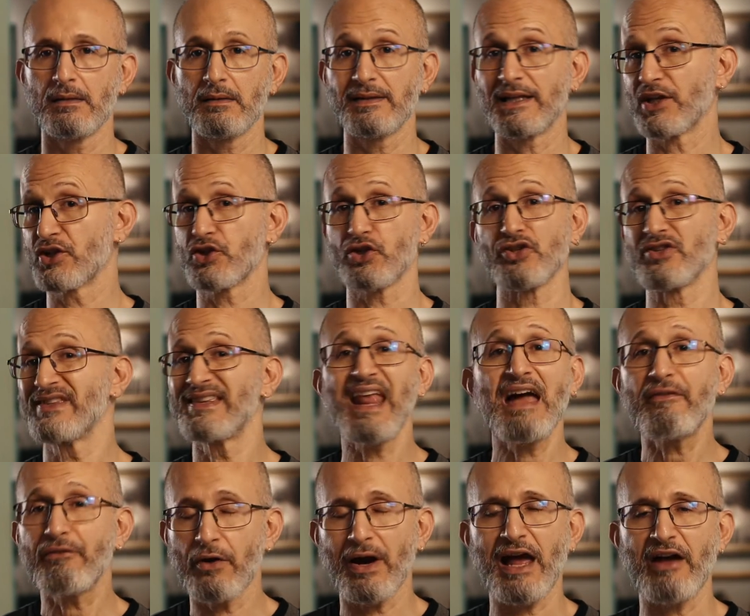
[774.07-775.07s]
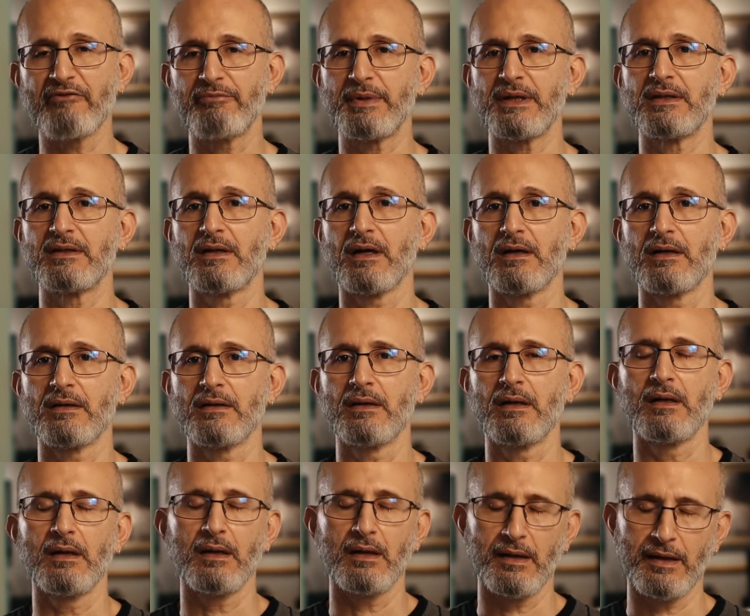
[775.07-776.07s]
that should never have been done
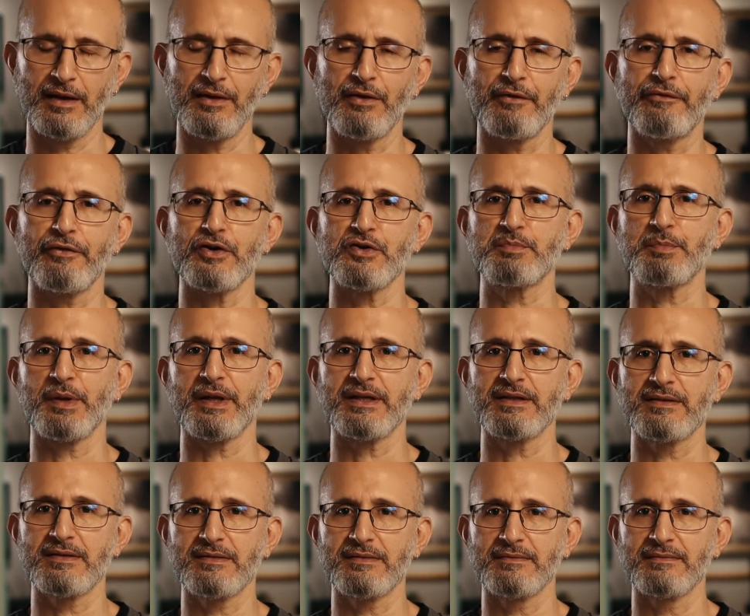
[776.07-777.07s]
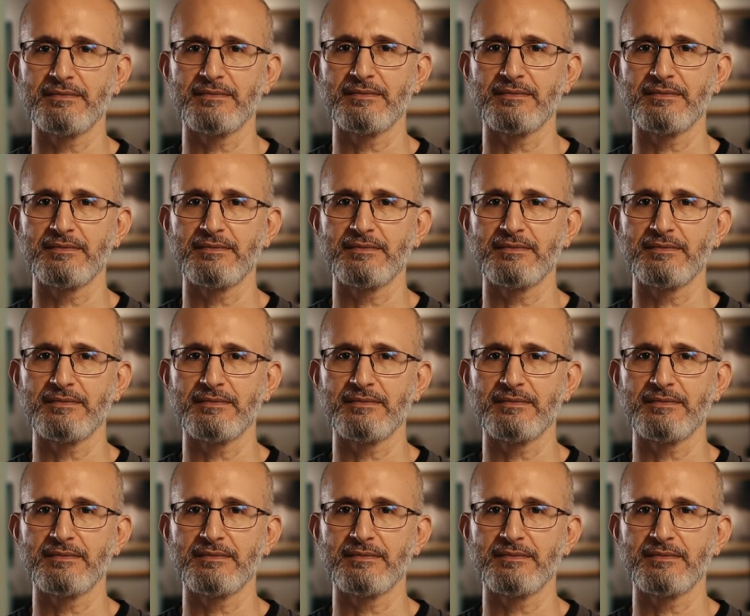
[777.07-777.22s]
in the first place.